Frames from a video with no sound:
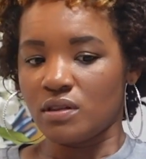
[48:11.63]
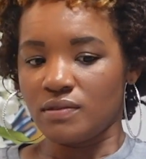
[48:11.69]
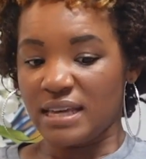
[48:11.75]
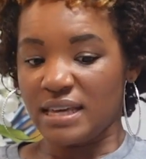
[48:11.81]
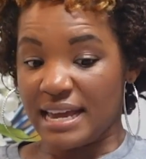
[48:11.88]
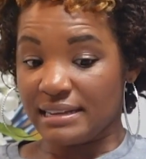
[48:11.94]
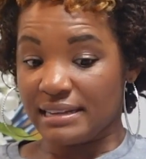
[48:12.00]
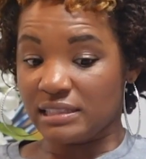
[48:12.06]

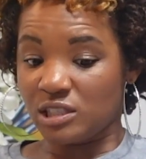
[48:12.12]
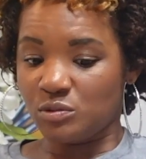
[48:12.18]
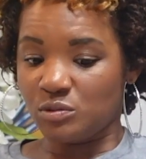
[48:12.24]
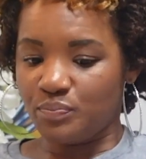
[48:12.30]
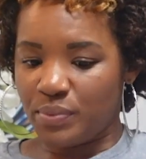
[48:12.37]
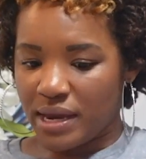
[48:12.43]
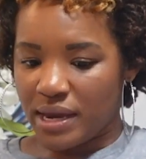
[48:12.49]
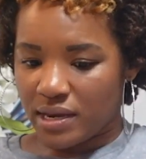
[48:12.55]
that
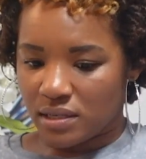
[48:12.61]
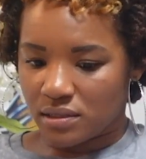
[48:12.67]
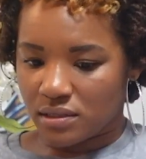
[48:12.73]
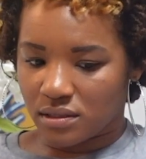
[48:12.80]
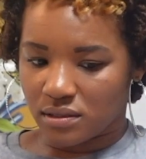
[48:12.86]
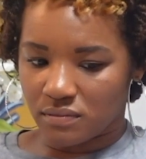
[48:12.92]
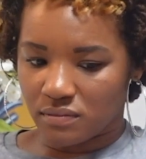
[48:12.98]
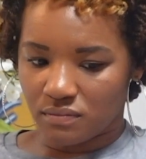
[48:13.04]

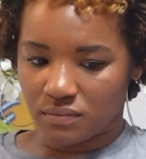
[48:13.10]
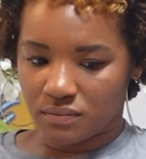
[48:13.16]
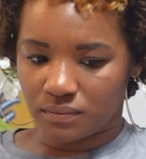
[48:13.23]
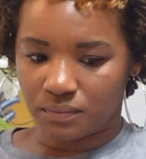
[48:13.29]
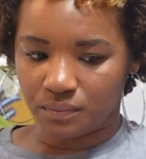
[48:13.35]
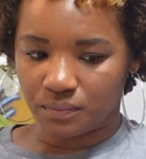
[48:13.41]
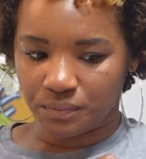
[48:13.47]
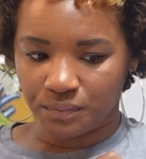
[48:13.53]
space
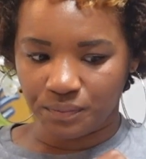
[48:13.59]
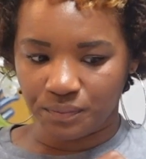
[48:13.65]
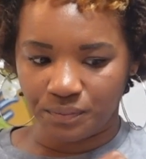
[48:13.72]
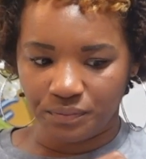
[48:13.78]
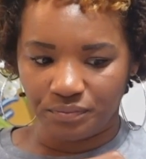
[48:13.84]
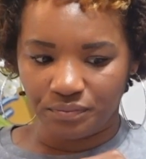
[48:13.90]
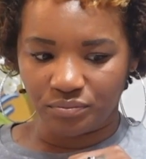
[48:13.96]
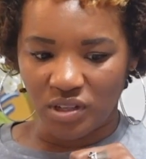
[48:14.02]

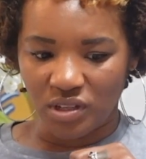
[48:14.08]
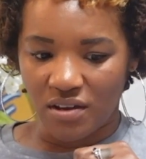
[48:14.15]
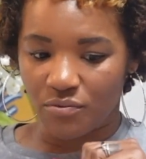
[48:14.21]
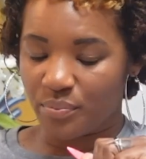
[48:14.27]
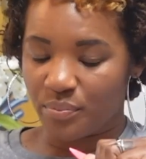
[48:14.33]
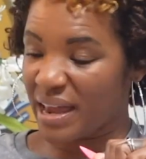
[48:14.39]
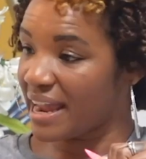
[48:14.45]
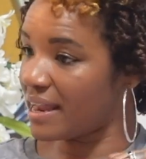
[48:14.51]

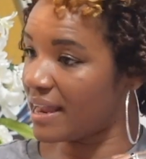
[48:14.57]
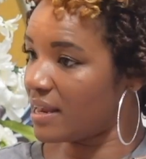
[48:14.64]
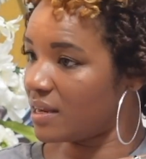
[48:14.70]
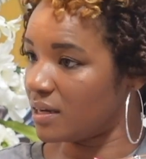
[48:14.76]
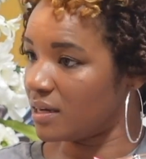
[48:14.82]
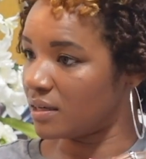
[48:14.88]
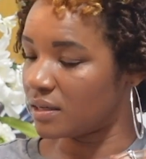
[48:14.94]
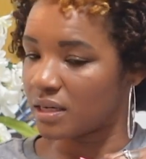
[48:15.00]
of
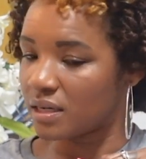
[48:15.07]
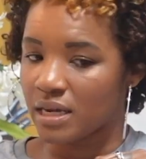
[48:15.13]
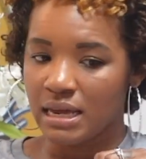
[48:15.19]
pain